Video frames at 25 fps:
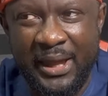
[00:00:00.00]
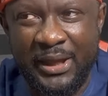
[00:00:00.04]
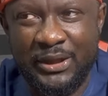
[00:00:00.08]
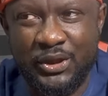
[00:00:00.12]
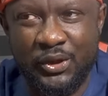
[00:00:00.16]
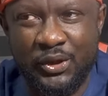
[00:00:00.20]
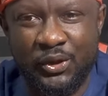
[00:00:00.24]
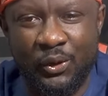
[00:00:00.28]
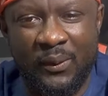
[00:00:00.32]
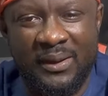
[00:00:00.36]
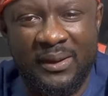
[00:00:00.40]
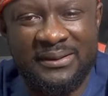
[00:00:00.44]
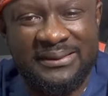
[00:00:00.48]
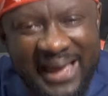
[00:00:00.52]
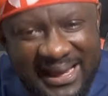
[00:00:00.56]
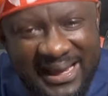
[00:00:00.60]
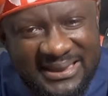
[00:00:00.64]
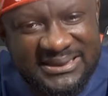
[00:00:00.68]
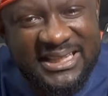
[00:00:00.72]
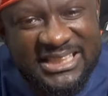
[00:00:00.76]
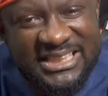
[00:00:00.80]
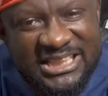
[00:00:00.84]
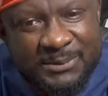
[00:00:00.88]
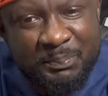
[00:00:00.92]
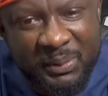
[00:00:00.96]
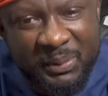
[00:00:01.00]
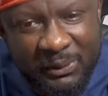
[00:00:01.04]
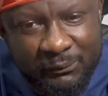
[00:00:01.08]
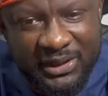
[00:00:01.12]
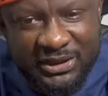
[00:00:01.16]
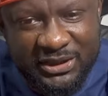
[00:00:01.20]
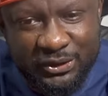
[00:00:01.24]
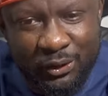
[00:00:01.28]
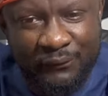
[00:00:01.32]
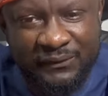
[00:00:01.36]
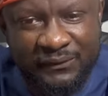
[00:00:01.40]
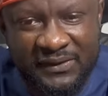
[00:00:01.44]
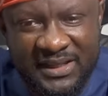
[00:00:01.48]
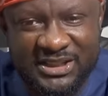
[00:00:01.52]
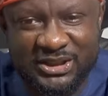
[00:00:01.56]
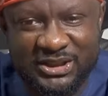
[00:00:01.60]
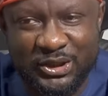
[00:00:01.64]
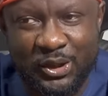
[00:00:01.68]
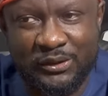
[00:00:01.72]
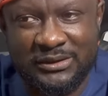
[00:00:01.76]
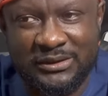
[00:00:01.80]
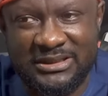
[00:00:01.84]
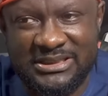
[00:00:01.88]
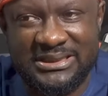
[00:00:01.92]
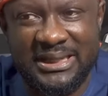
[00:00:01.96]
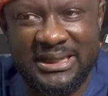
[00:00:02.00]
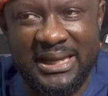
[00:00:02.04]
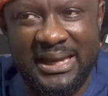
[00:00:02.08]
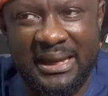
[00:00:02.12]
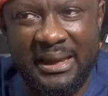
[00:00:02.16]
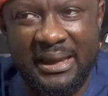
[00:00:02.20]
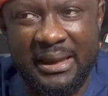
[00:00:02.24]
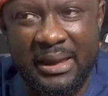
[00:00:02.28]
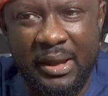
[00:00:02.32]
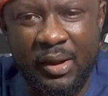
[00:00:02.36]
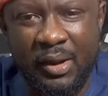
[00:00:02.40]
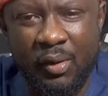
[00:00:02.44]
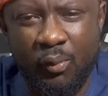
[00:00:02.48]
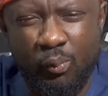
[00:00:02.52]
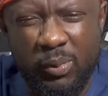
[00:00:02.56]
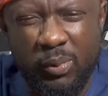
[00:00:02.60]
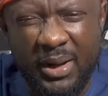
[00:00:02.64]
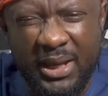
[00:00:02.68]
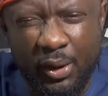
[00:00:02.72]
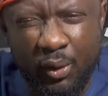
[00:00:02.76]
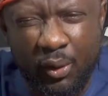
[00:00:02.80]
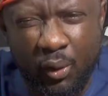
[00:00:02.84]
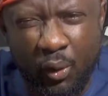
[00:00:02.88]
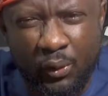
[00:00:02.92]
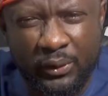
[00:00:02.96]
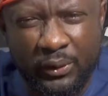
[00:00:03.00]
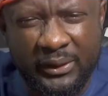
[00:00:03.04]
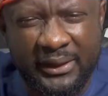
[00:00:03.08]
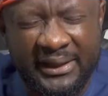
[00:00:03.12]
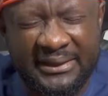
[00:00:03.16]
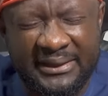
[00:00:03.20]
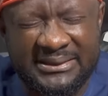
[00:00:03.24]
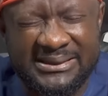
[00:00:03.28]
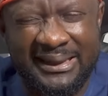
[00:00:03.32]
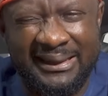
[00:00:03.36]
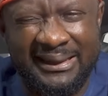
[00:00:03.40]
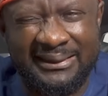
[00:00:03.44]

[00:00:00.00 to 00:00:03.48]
You know, that's the spirit of this song to say, we own it.